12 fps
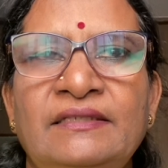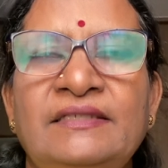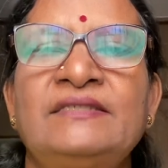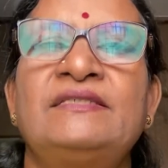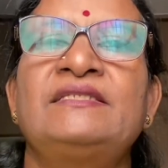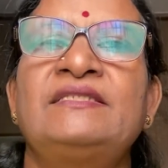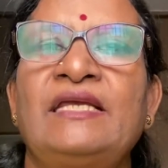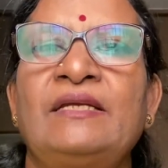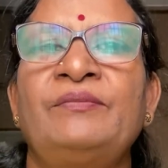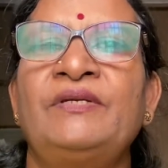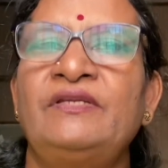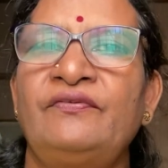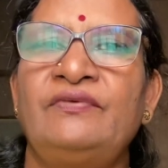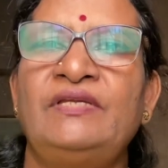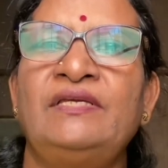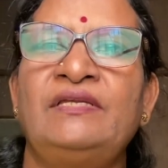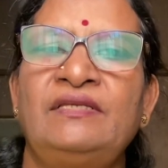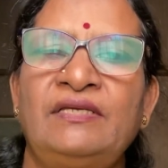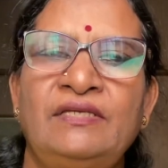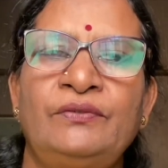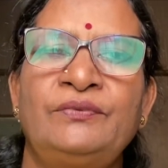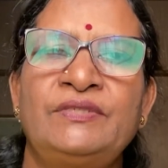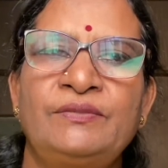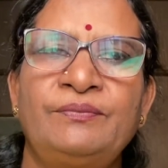is a segment of DNA in
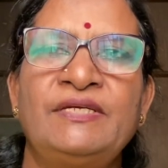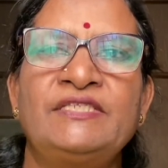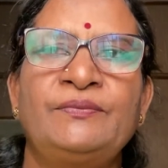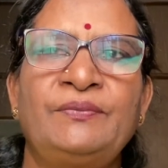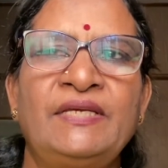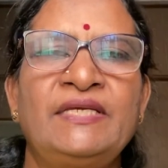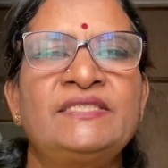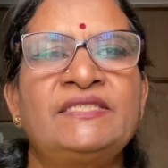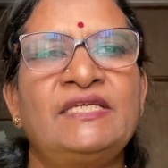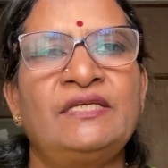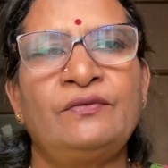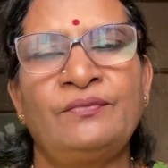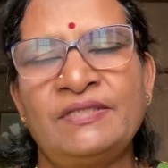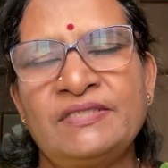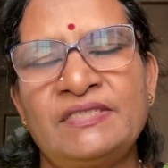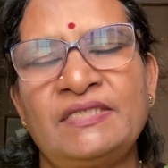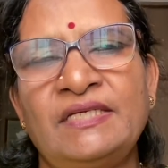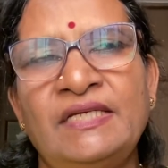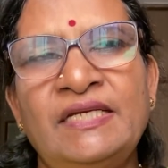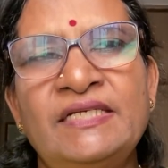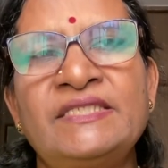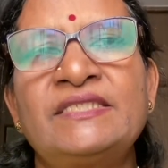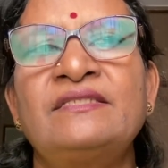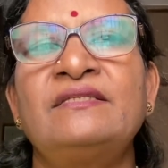which base pair sequence
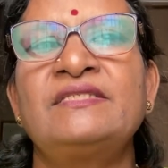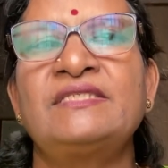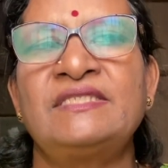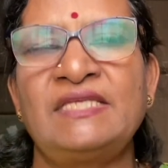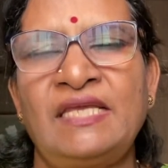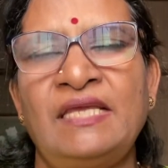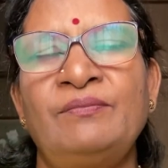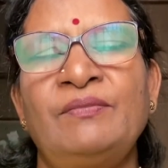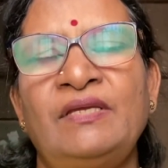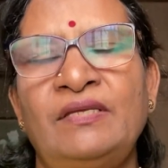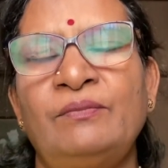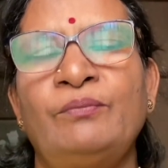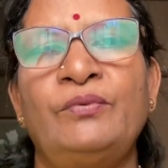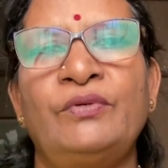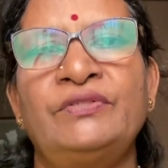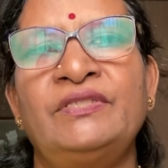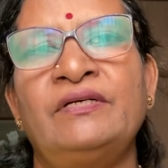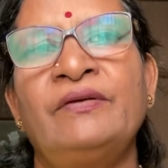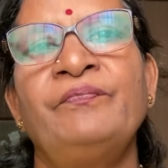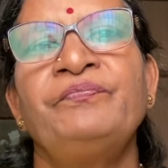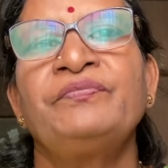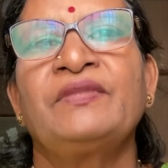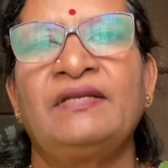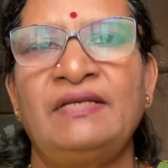reads the same in both the
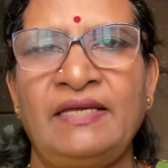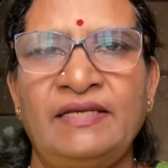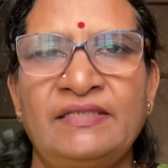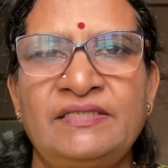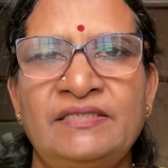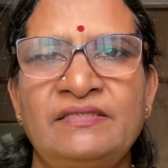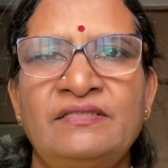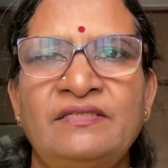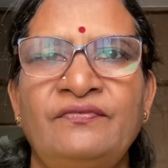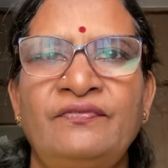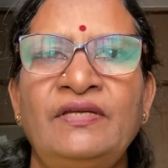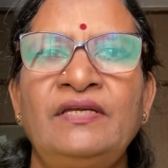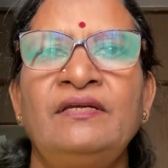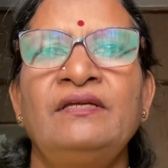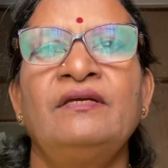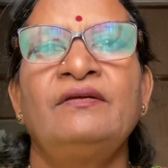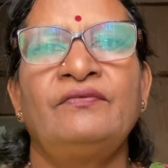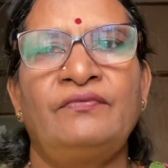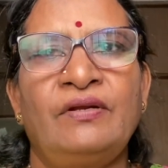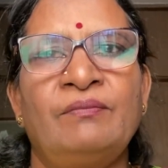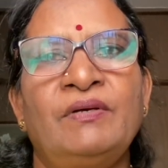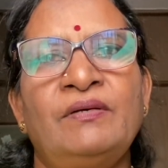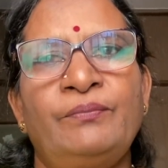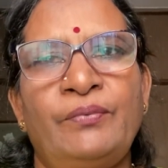directions
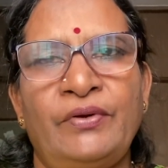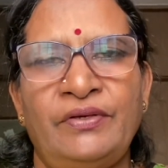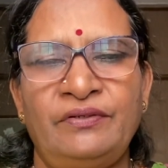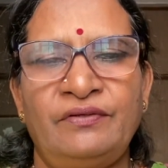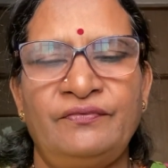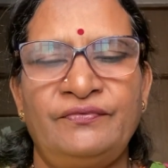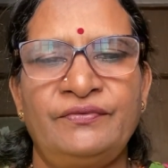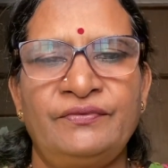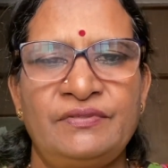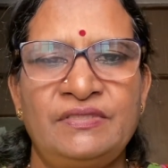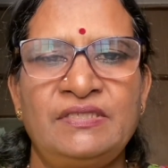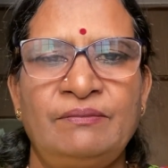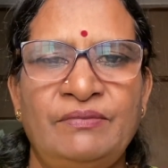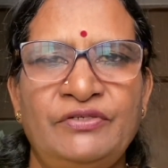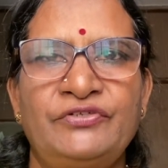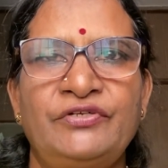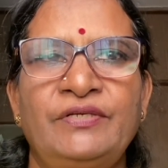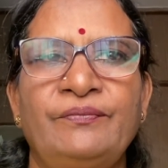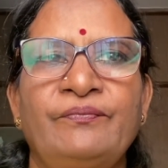from a point of symmetry.